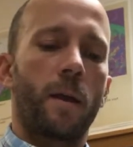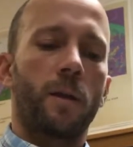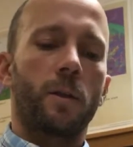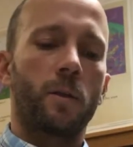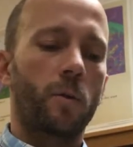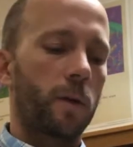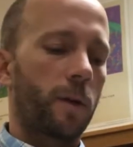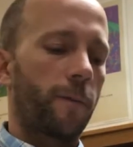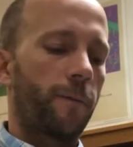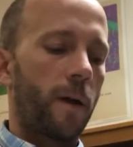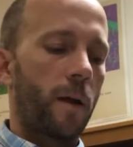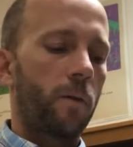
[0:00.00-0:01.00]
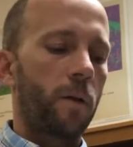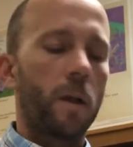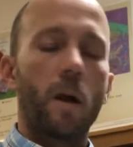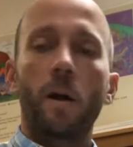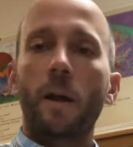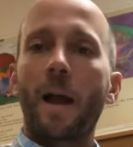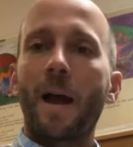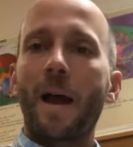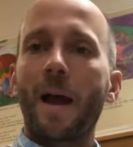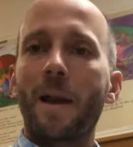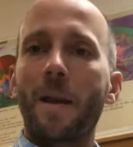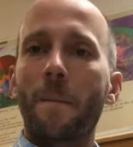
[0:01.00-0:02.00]
So we're going to follow along
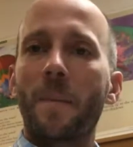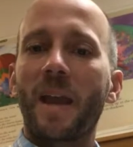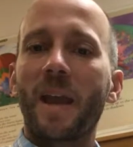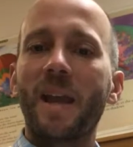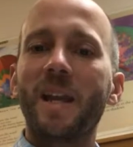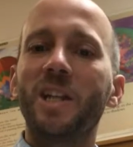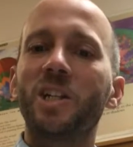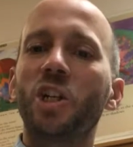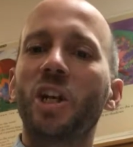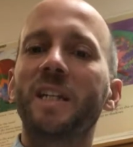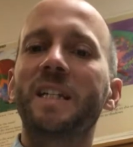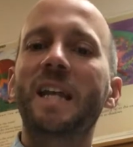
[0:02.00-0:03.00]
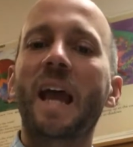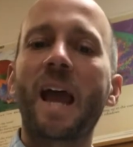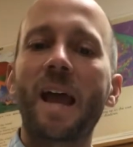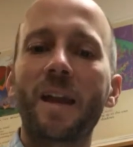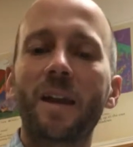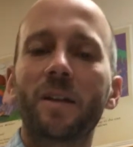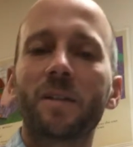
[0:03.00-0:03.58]
on page 10.